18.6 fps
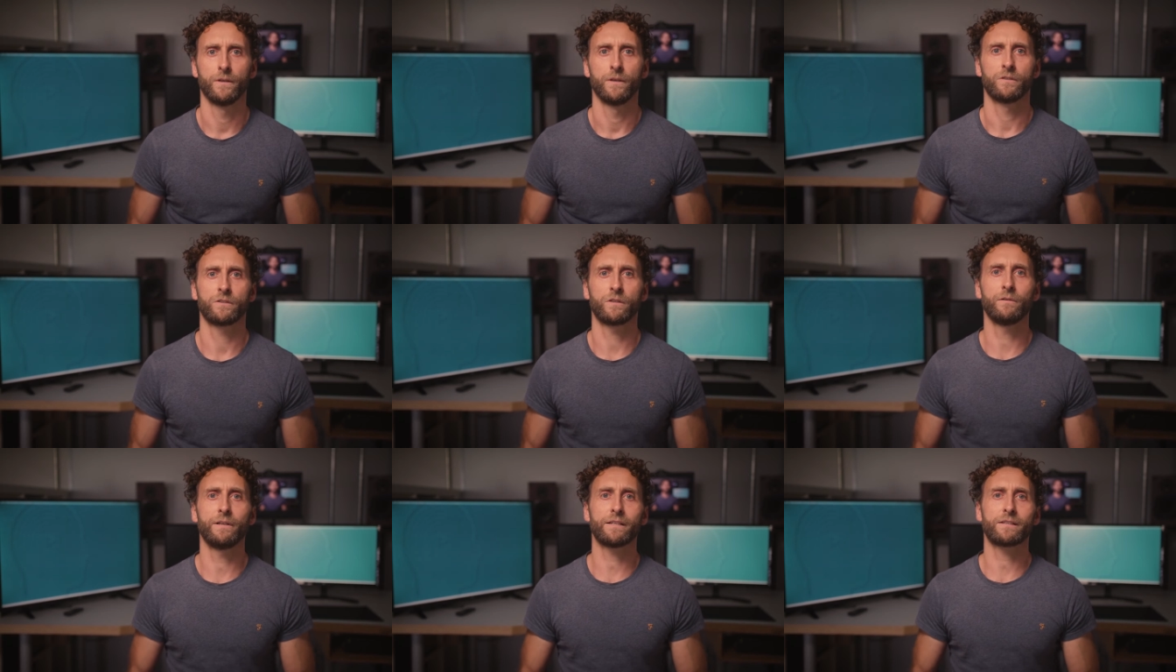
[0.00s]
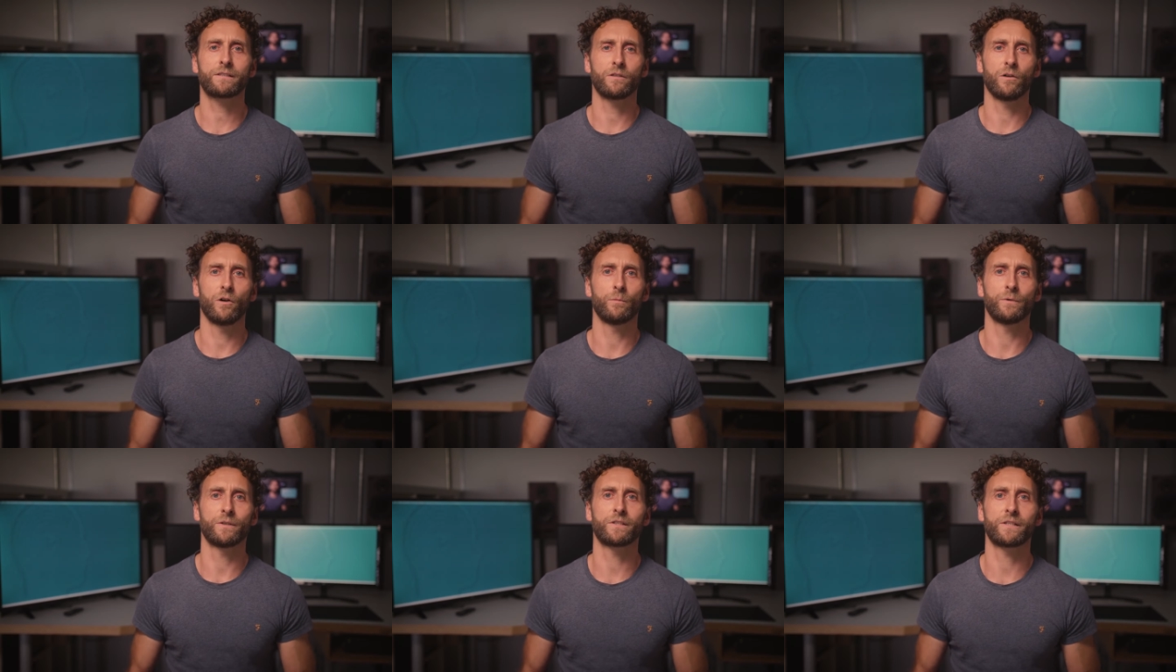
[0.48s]
So let's
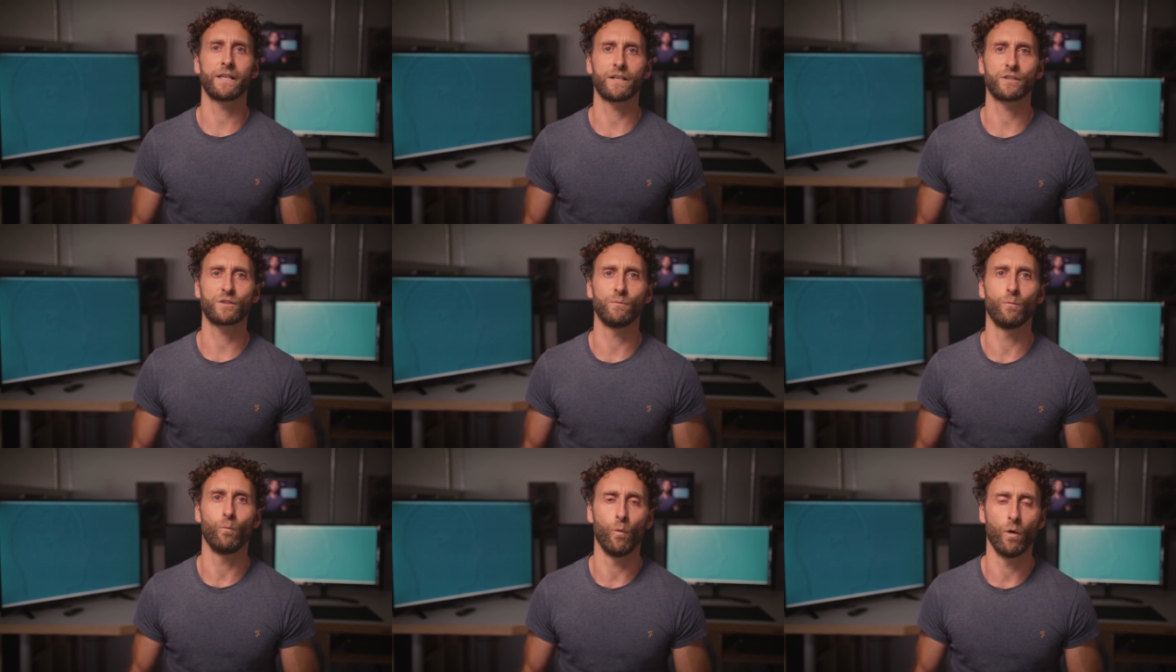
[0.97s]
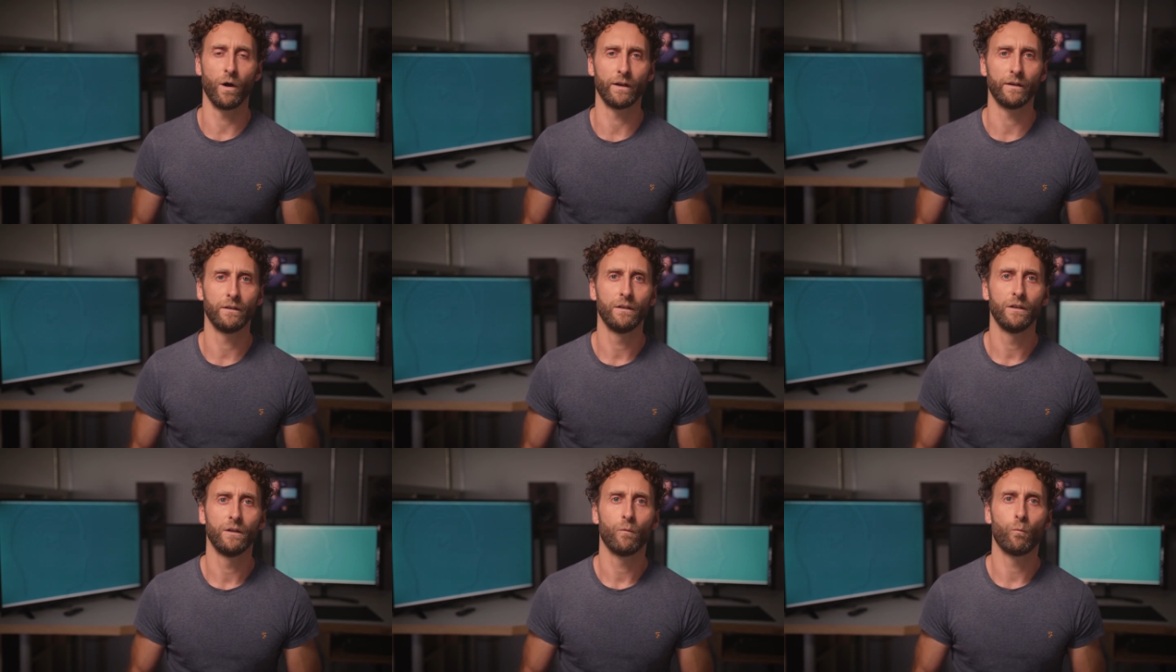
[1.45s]
start with section
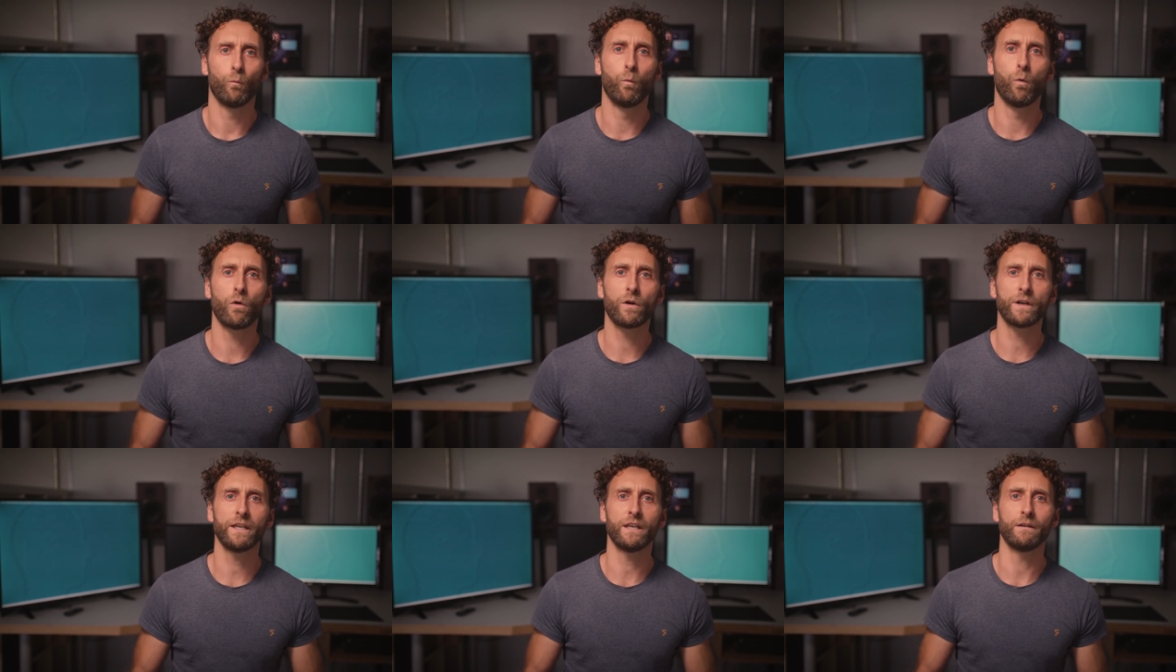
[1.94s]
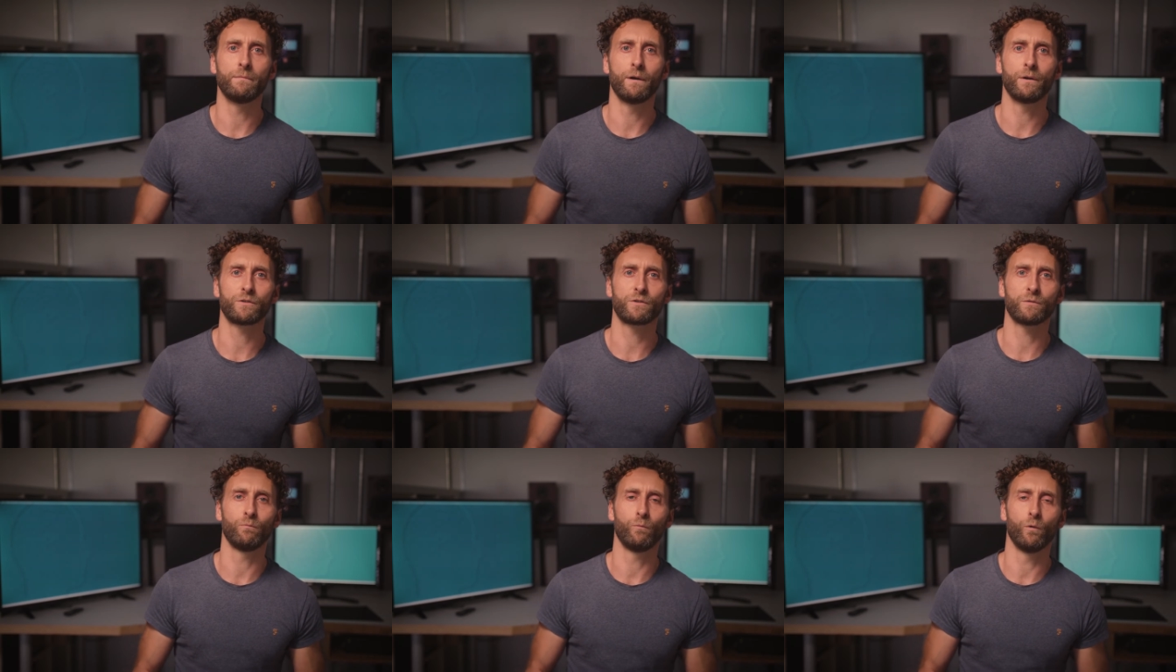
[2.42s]
one, why
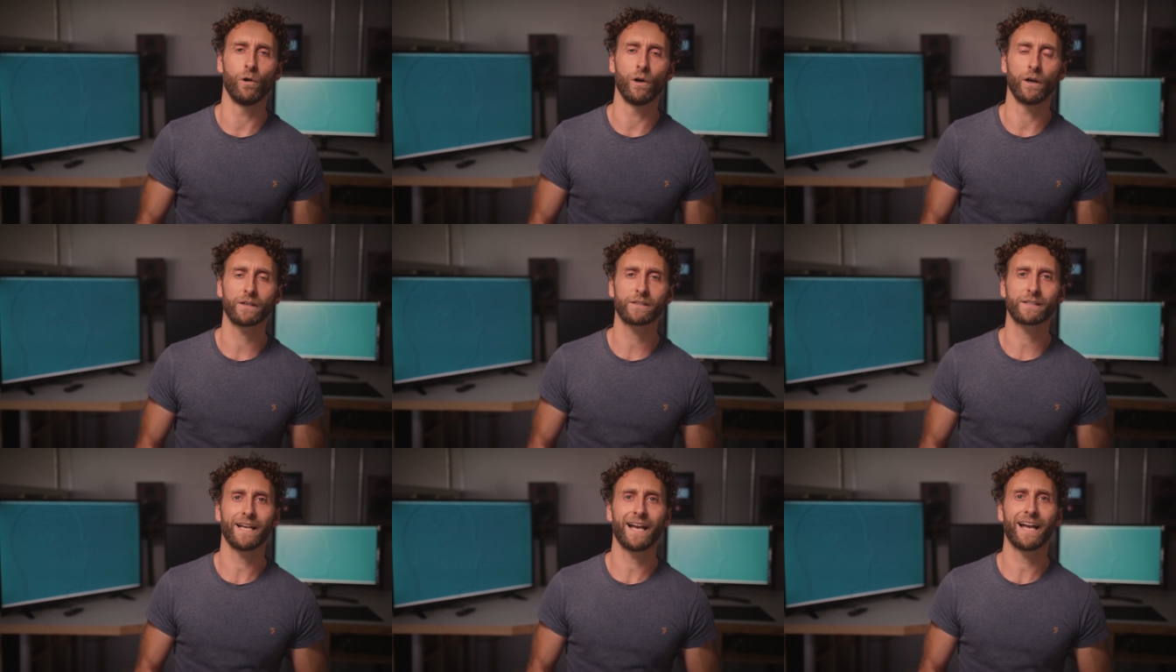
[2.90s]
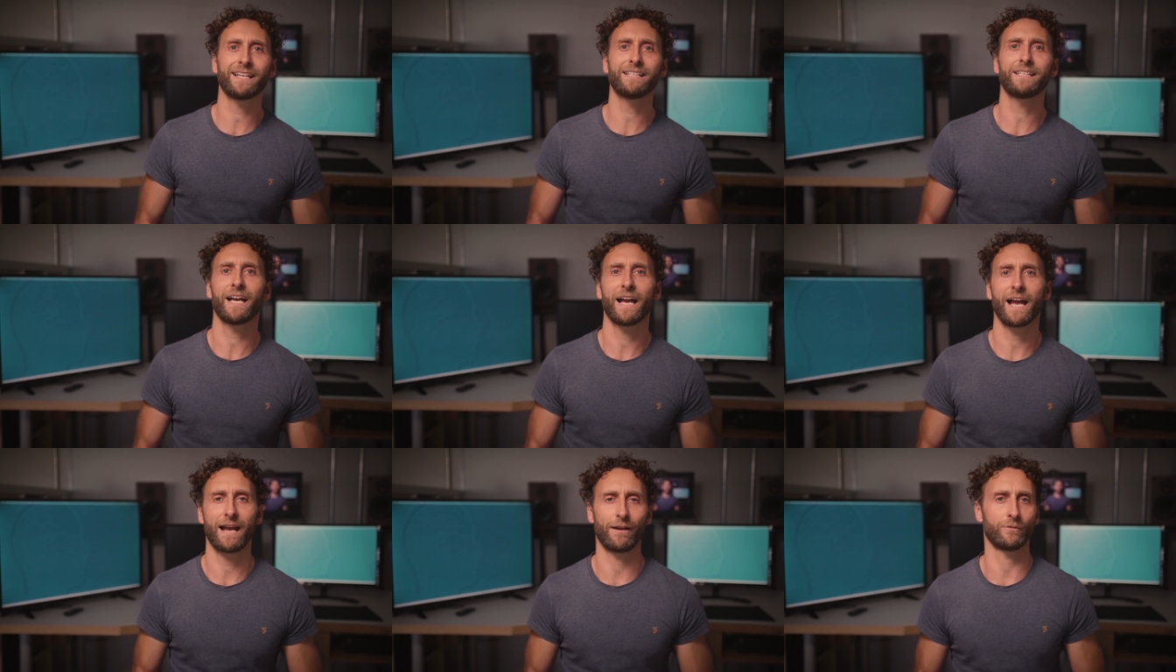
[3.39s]
emotion works and
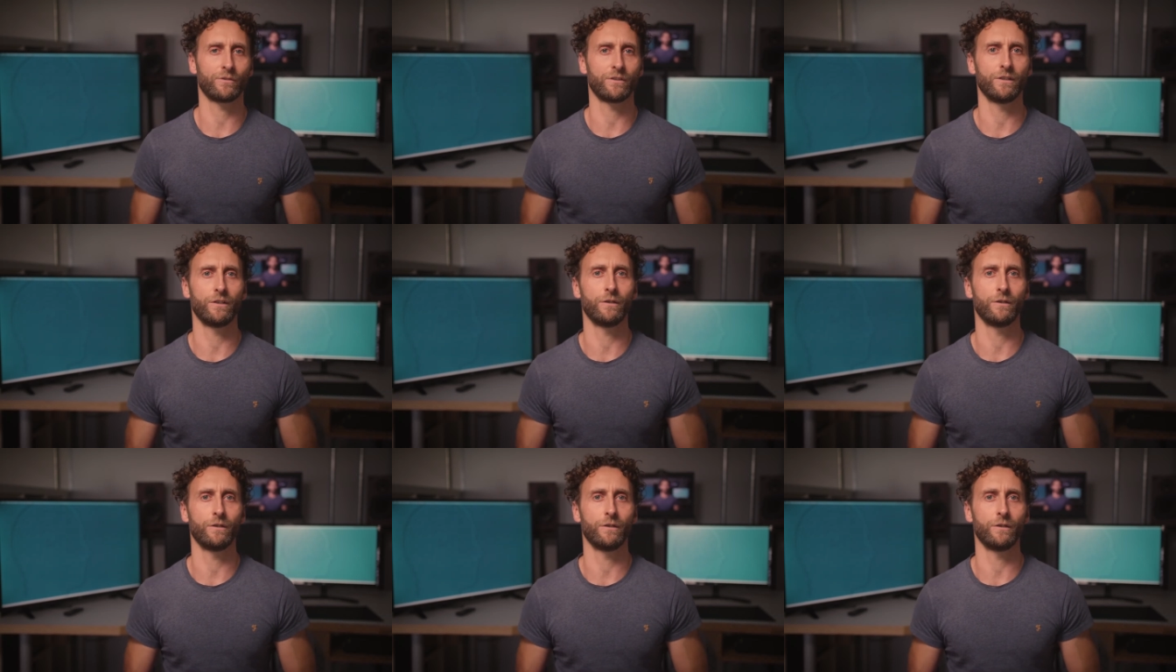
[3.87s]
how to